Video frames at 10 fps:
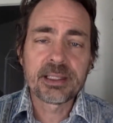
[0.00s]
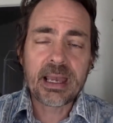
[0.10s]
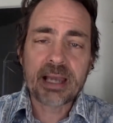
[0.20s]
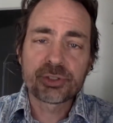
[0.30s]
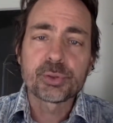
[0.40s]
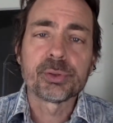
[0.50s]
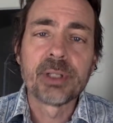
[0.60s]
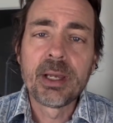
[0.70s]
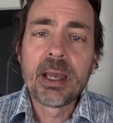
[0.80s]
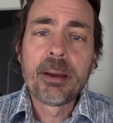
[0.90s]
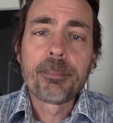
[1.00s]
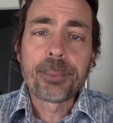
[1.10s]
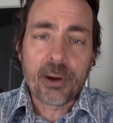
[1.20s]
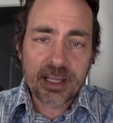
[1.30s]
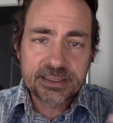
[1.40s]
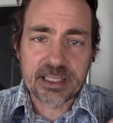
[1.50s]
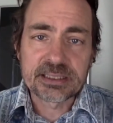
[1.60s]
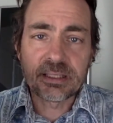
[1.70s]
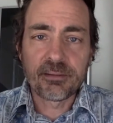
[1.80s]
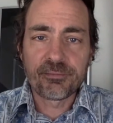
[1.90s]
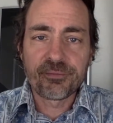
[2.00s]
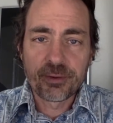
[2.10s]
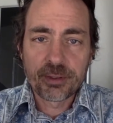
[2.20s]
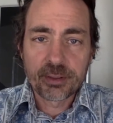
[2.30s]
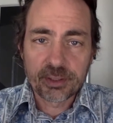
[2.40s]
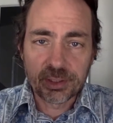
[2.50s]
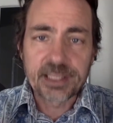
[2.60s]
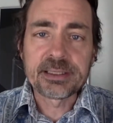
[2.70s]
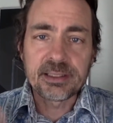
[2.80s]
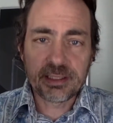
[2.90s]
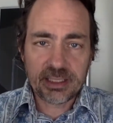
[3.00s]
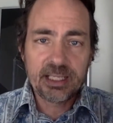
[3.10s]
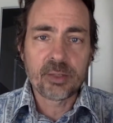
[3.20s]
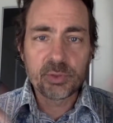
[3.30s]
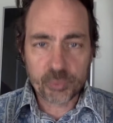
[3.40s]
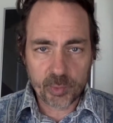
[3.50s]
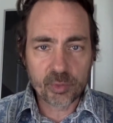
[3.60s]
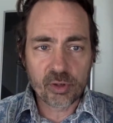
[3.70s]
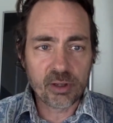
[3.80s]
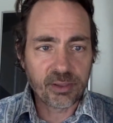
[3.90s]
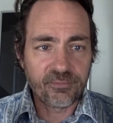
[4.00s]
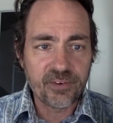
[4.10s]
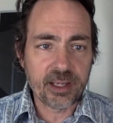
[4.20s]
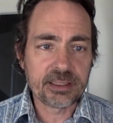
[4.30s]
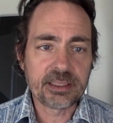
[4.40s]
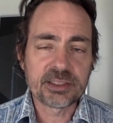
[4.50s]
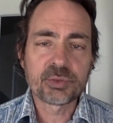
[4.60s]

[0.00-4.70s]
actual process of collecting the data, which we will call the findings.